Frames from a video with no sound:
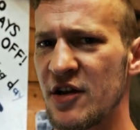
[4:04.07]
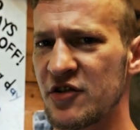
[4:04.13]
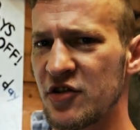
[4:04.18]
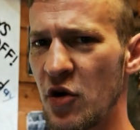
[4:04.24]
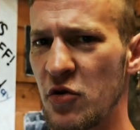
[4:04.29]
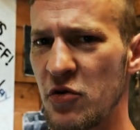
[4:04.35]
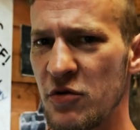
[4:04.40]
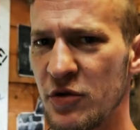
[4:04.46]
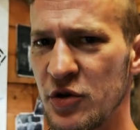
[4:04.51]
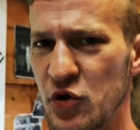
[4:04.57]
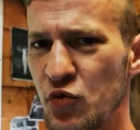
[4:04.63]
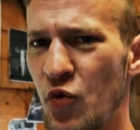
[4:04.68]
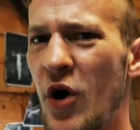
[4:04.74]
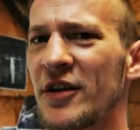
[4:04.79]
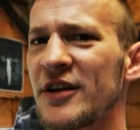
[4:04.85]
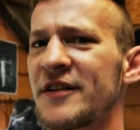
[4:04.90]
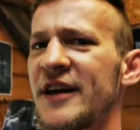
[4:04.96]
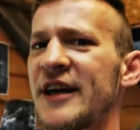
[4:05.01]
So you
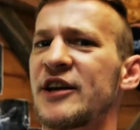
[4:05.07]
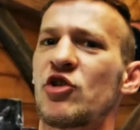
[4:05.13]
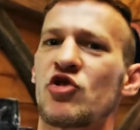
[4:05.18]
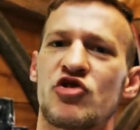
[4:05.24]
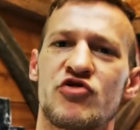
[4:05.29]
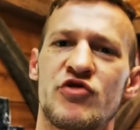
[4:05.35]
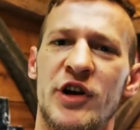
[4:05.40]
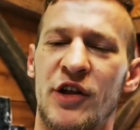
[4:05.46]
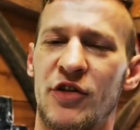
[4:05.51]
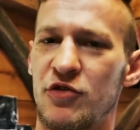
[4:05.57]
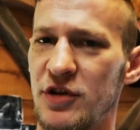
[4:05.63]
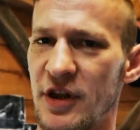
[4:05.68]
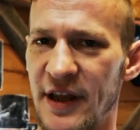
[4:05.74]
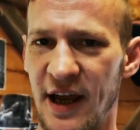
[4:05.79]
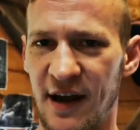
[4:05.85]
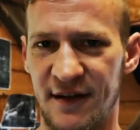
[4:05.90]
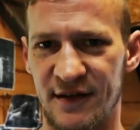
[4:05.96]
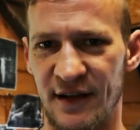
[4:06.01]
want to take your strength to
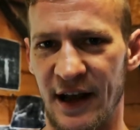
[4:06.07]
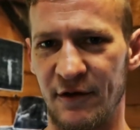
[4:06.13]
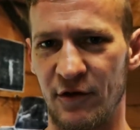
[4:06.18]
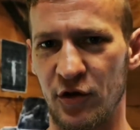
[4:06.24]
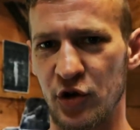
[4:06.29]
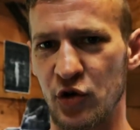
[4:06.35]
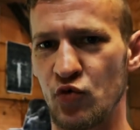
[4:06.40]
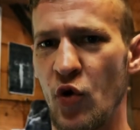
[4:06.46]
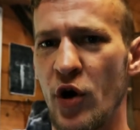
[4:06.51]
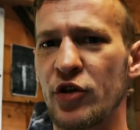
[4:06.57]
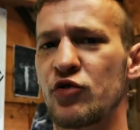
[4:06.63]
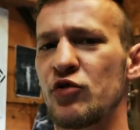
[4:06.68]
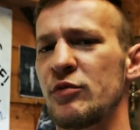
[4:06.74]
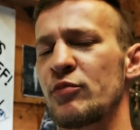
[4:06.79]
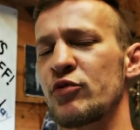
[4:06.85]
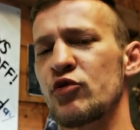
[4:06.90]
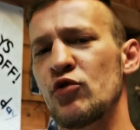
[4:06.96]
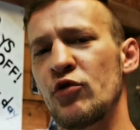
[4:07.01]
the next level. You want
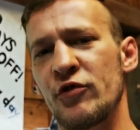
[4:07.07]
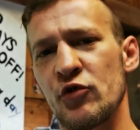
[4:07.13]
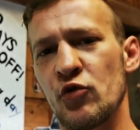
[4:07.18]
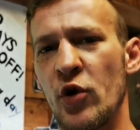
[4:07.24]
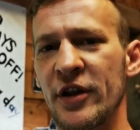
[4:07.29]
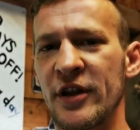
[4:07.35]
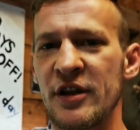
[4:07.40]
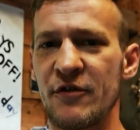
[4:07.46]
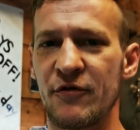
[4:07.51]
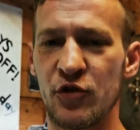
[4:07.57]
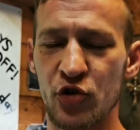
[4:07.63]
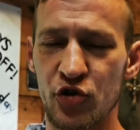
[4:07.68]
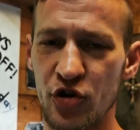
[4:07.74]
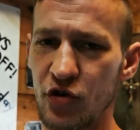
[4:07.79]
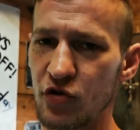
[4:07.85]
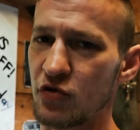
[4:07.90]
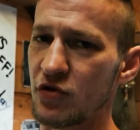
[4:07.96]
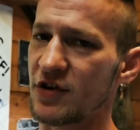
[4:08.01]
to improve. You want in the
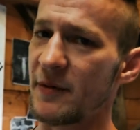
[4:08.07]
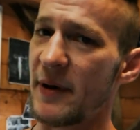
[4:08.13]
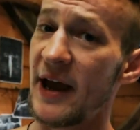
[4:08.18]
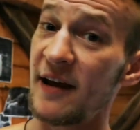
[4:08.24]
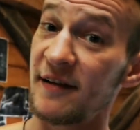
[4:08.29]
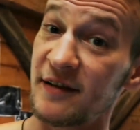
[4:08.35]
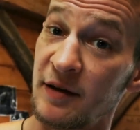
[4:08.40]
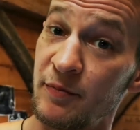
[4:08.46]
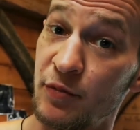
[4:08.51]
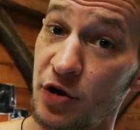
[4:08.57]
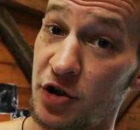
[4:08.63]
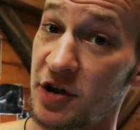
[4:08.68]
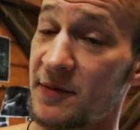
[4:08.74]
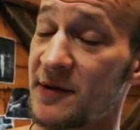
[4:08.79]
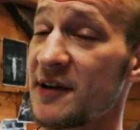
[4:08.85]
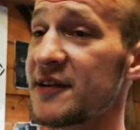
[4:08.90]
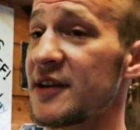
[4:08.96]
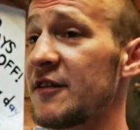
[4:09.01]
future to do some handstand
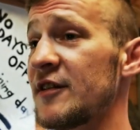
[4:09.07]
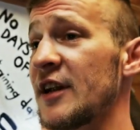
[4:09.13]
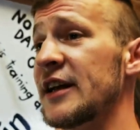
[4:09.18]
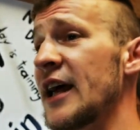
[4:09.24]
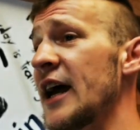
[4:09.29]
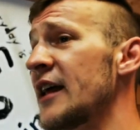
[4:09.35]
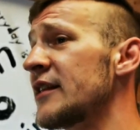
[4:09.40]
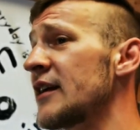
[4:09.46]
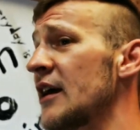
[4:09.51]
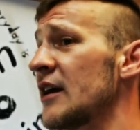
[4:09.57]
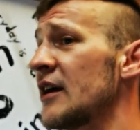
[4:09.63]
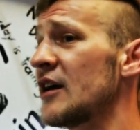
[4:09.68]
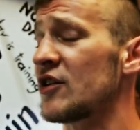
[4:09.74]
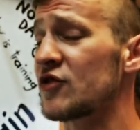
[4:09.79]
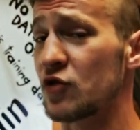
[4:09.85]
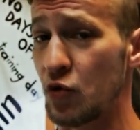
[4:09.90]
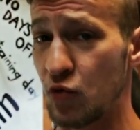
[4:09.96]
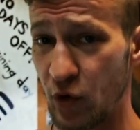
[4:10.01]
push-ups and stuff like that.
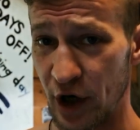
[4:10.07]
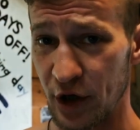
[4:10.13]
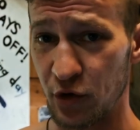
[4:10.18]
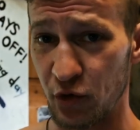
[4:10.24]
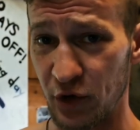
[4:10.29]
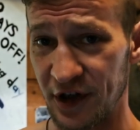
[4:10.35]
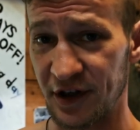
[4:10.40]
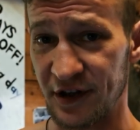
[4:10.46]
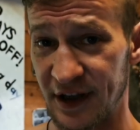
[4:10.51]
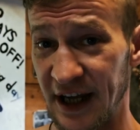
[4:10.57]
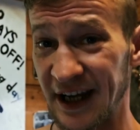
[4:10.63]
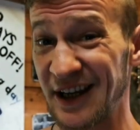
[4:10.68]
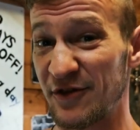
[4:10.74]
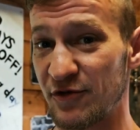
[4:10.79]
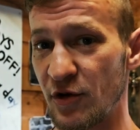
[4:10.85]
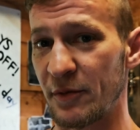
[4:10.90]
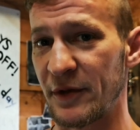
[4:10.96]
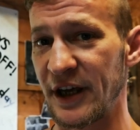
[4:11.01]
So where do we take
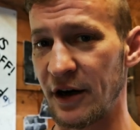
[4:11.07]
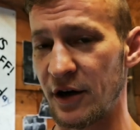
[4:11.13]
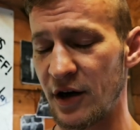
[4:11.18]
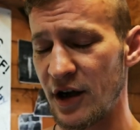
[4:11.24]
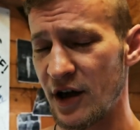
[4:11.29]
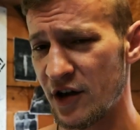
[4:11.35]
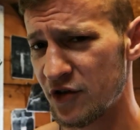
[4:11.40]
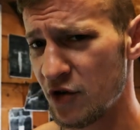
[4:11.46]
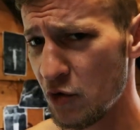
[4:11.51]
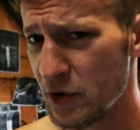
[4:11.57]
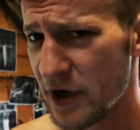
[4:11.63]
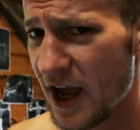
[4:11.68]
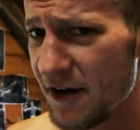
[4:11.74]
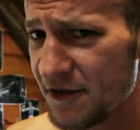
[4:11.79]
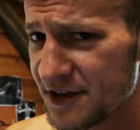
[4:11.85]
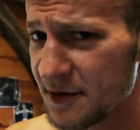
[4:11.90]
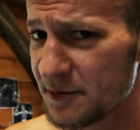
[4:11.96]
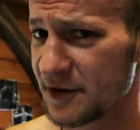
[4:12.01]
it from there? So we
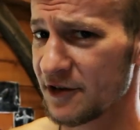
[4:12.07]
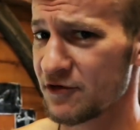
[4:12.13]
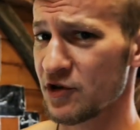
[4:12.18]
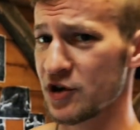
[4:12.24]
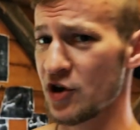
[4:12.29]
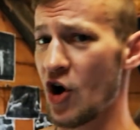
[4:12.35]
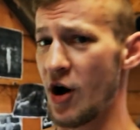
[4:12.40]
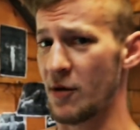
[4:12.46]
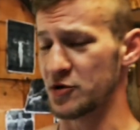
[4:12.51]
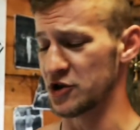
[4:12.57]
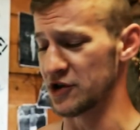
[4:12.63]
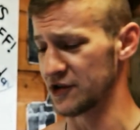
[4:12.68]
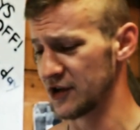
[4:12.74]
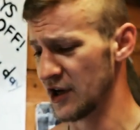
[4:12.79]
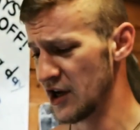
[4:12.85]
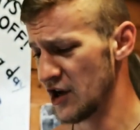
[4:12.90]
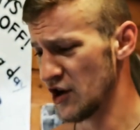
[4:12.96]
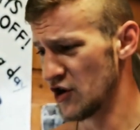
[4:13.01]
have some different options.